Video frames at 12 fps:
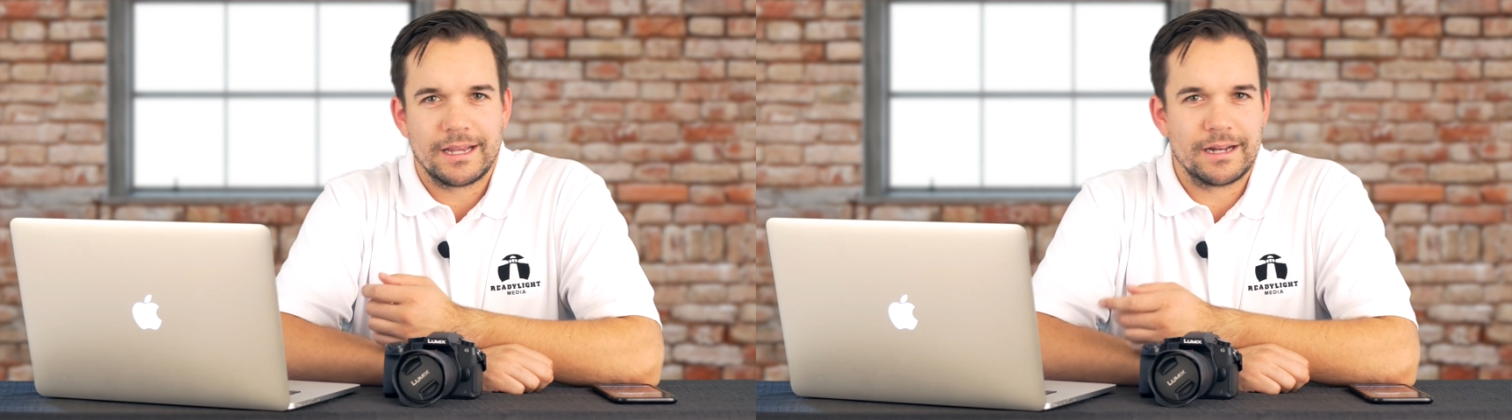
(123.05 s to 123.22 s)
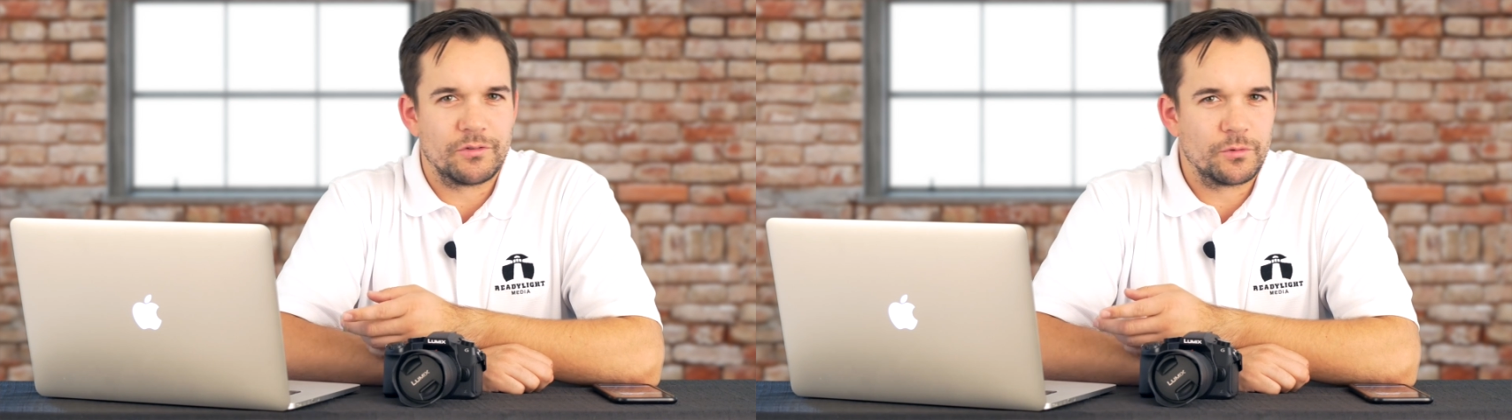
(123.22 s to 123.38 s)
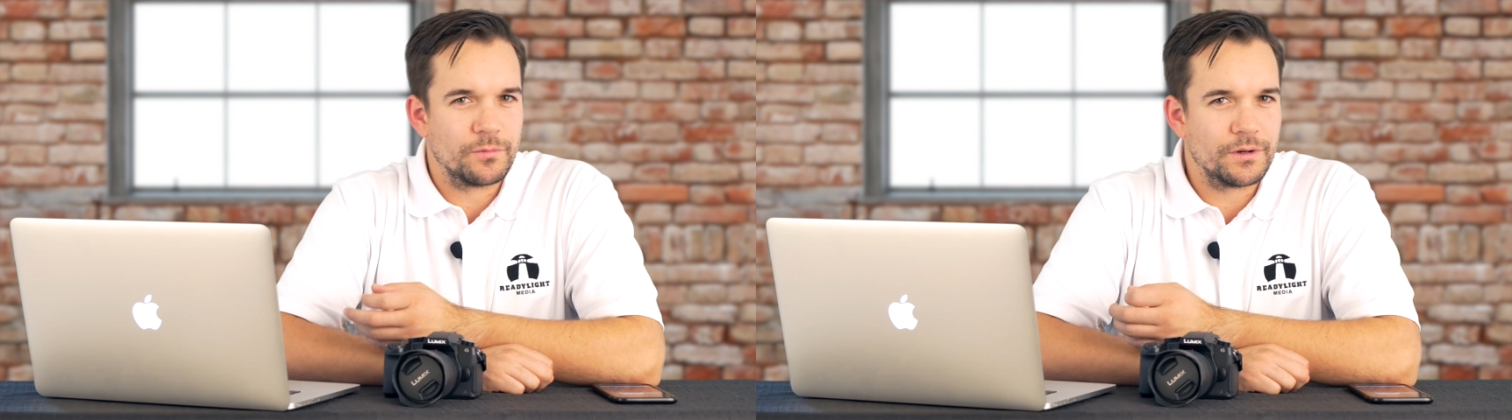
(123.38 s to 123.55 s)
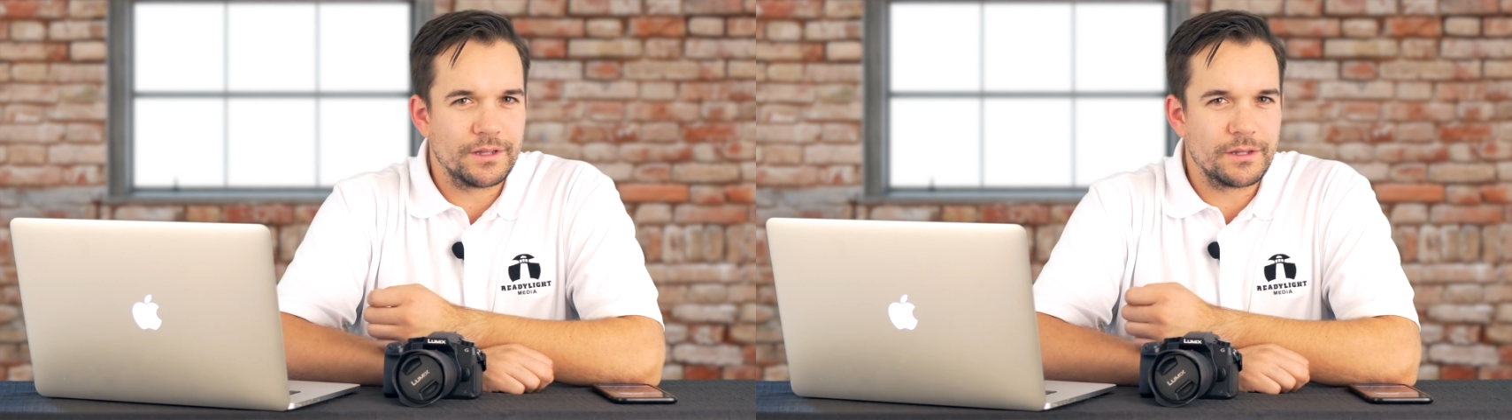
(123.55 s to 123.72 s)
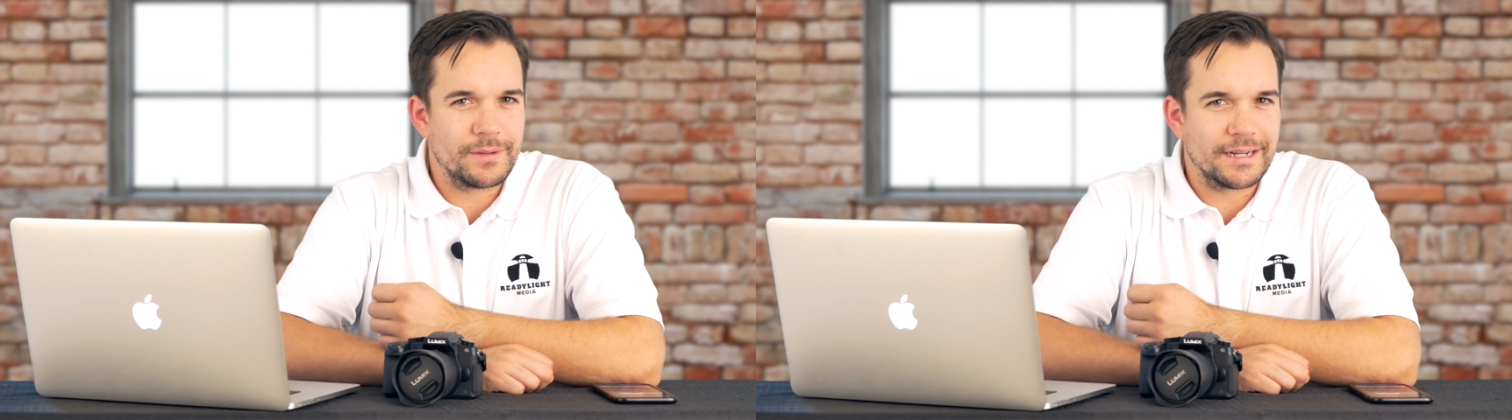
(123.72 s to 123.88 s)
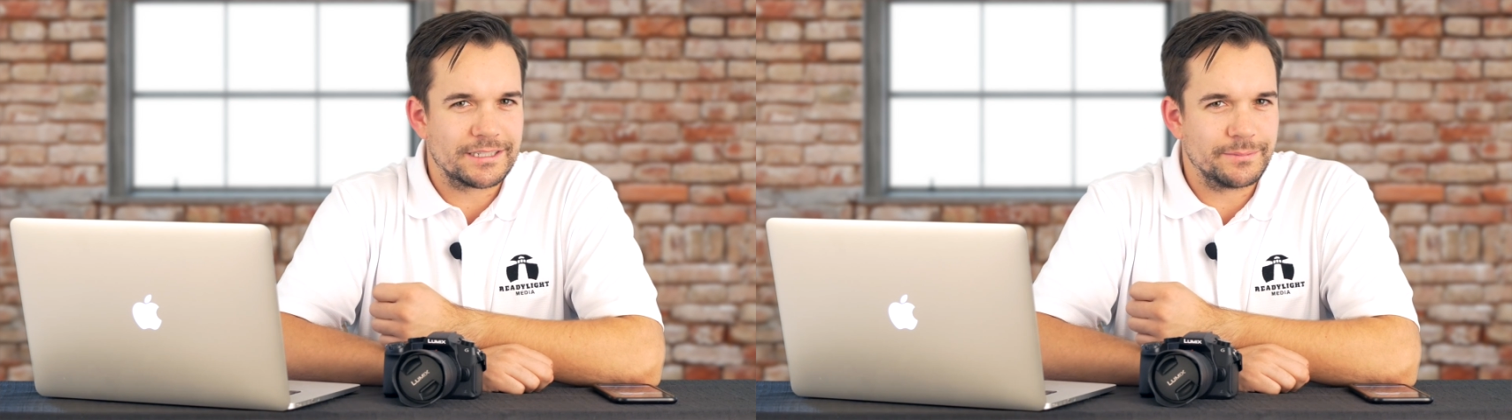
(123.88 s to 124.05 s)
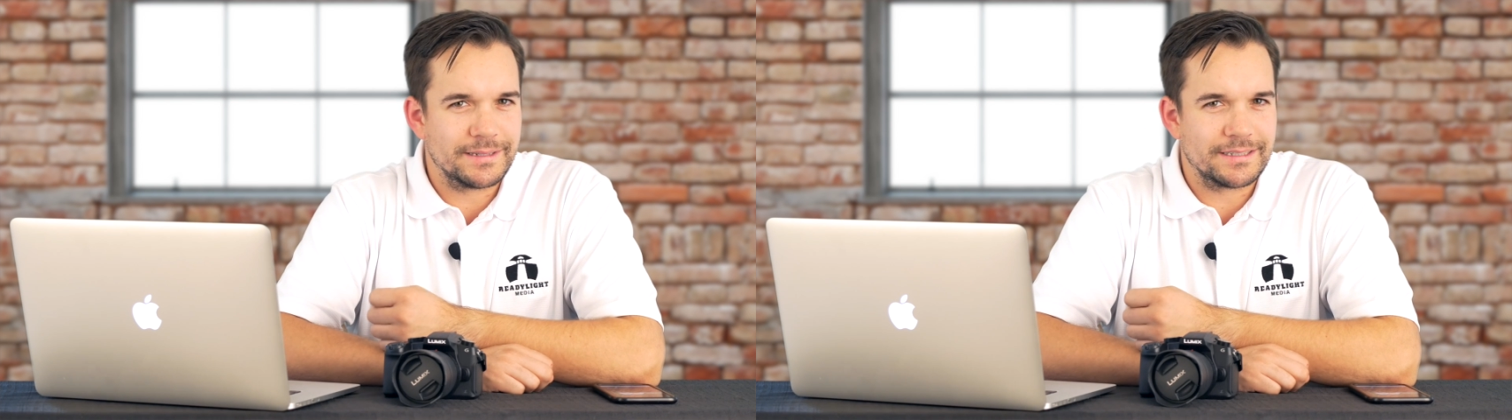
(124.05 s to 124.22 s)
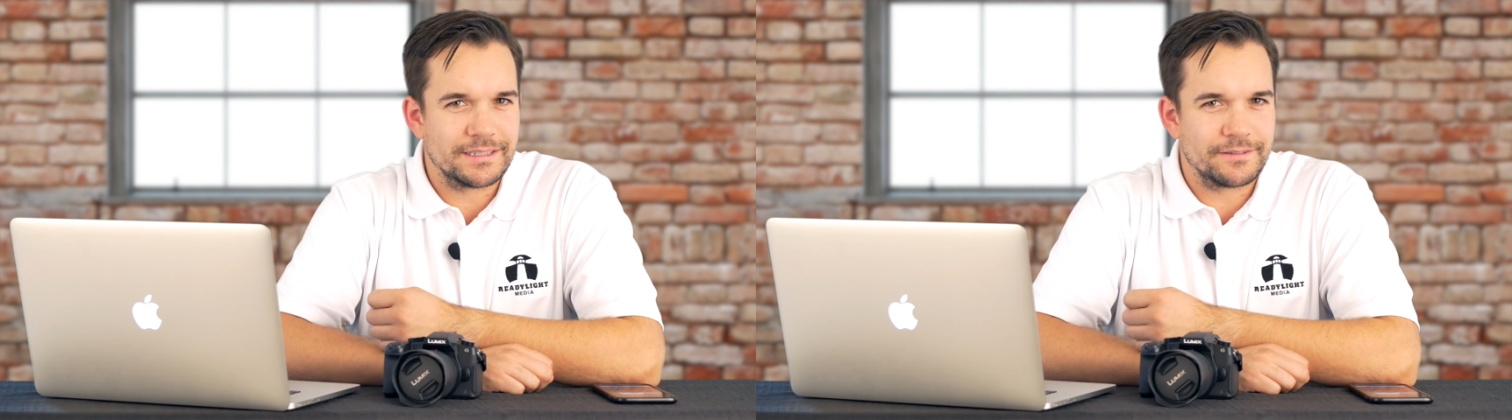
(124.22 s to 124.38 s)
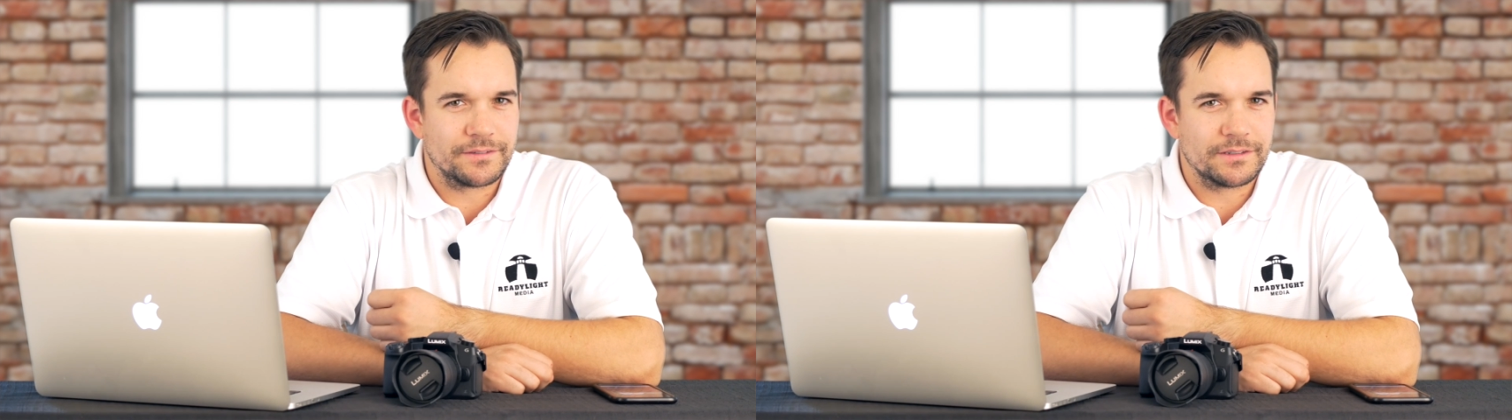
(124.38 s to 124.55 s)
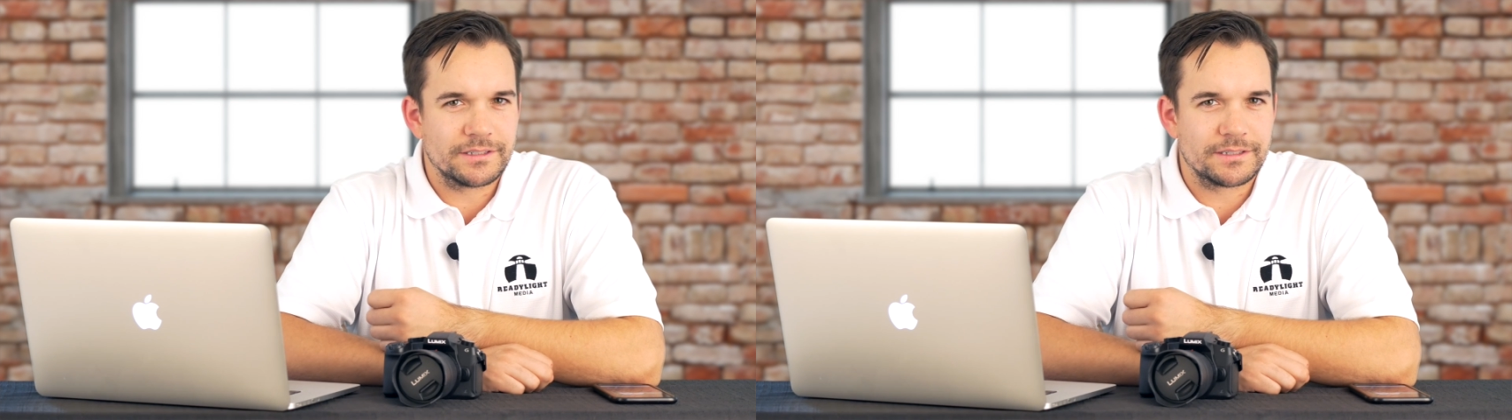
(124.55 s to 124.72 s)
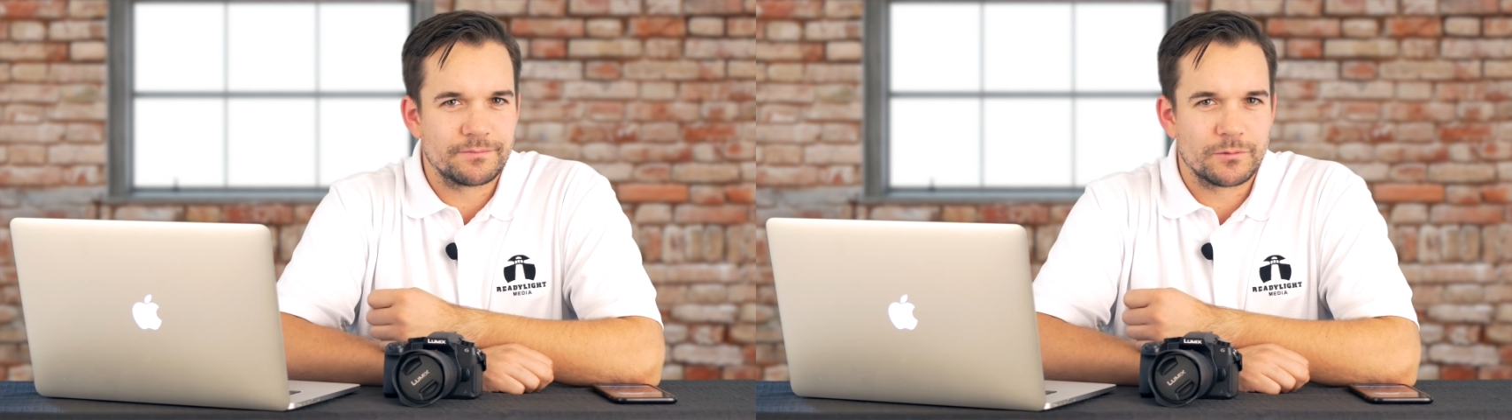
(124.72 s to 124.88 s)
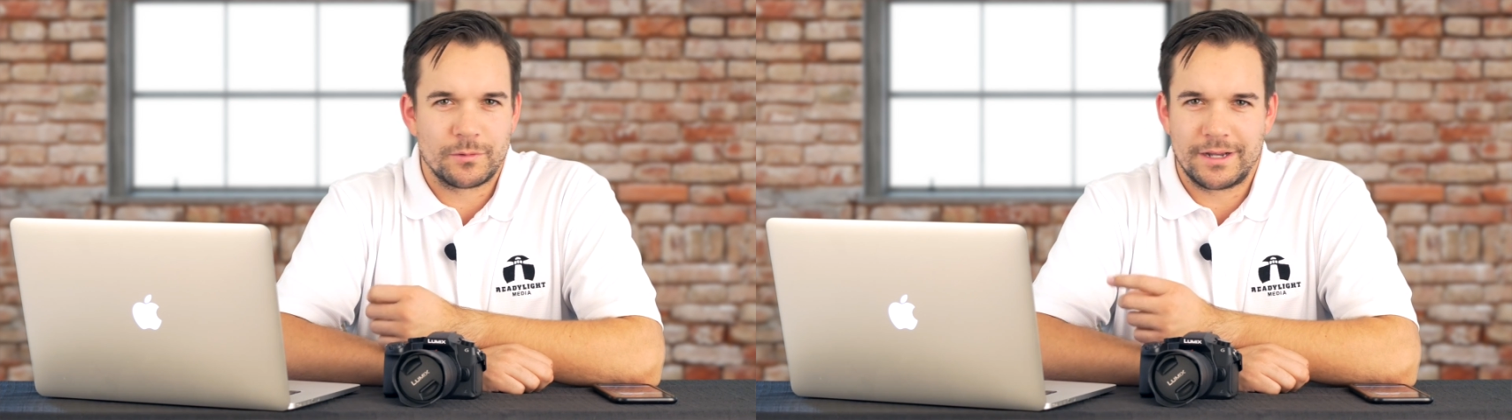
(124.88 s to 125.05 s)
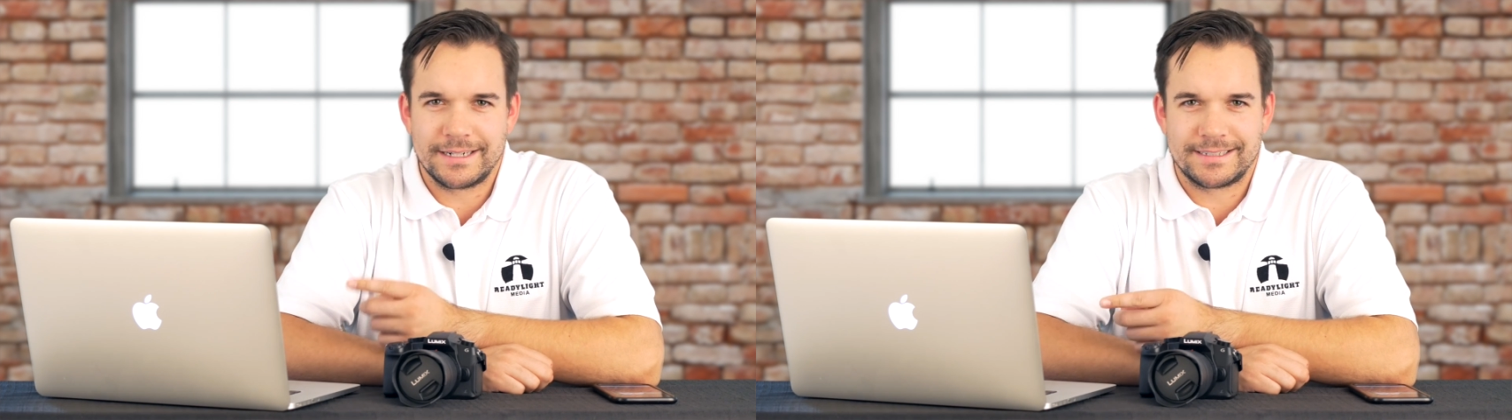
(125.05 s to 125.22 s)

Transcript: and if it really makes a big difference. Well, I